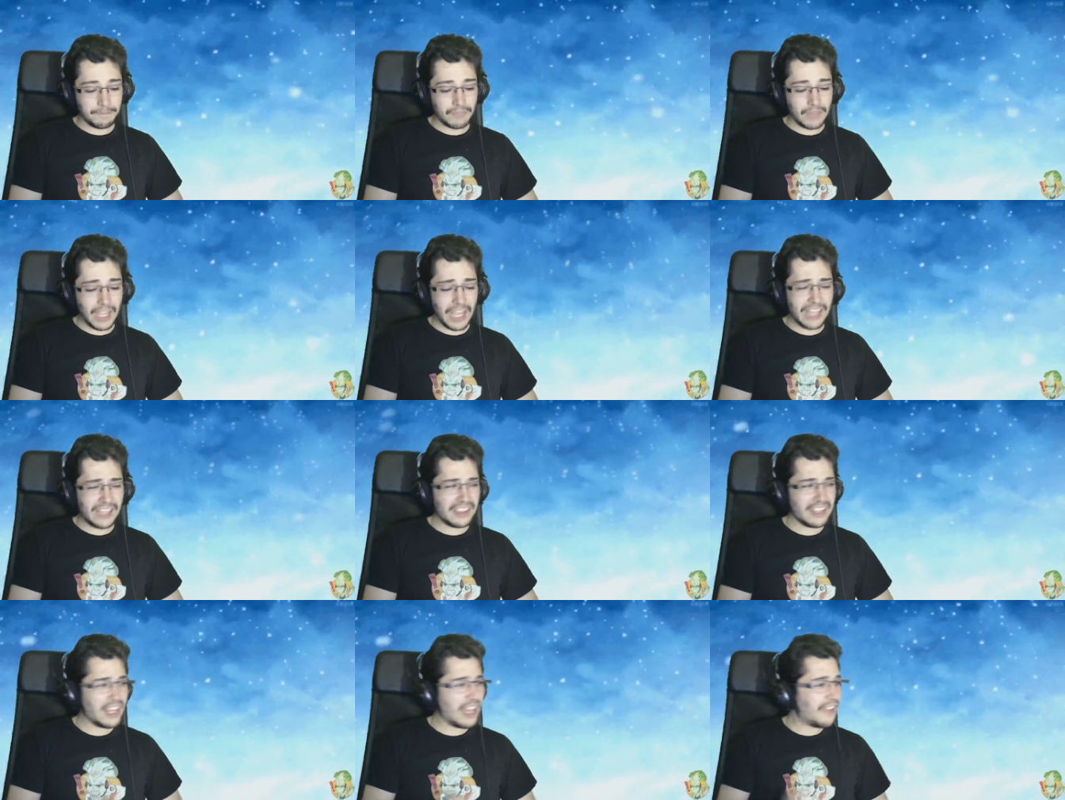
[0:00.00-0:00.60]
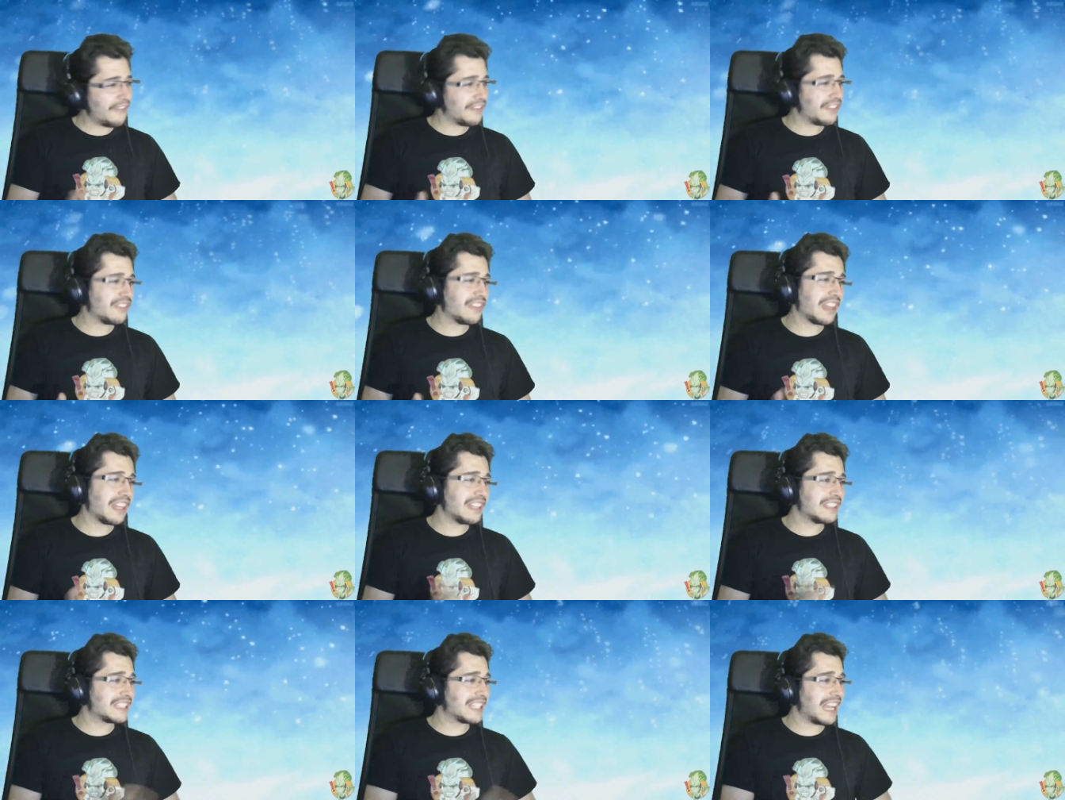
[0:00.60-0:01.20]
I love you
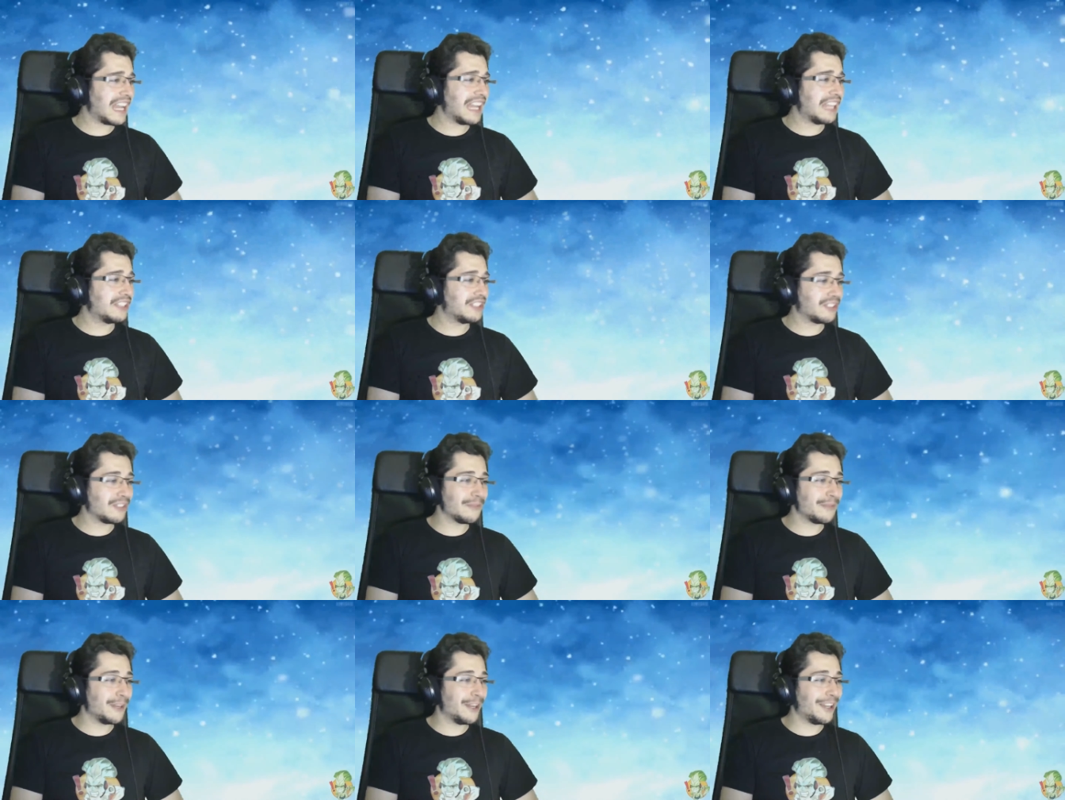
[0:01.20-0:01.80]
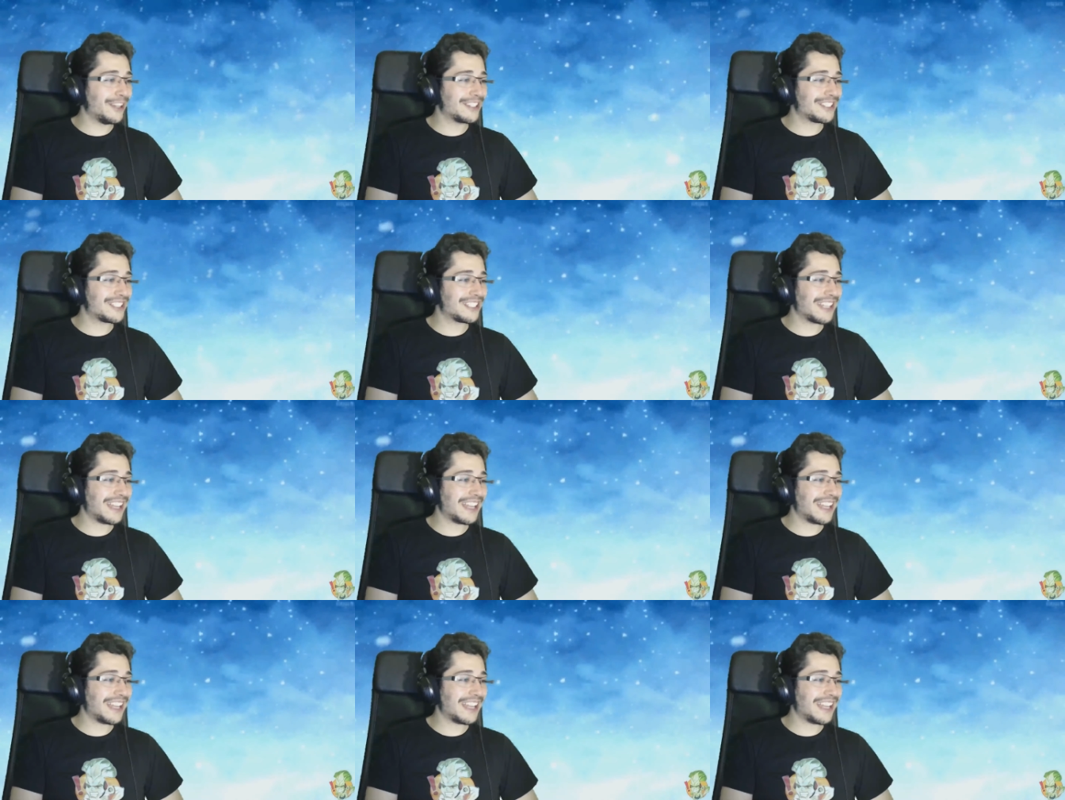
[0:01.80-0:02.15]
these guys too much.